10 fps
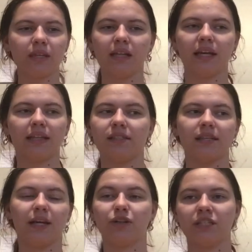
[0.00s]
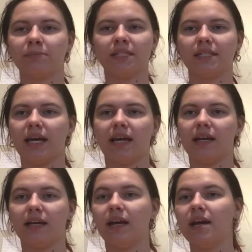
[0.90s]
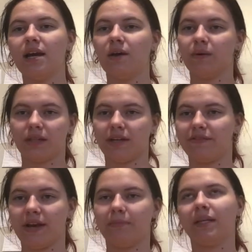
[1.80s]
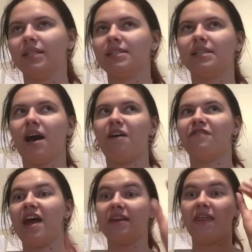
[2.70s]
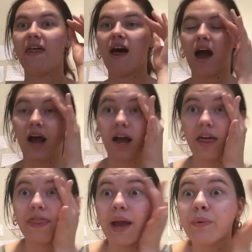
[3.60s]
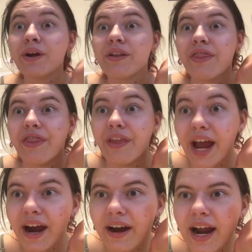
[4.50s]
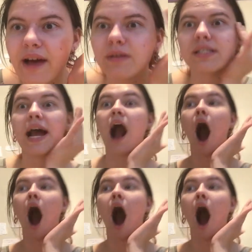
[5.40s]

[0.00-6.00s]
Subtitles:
like this like Christmas thing with their family and stuff, and they were there, and I was like,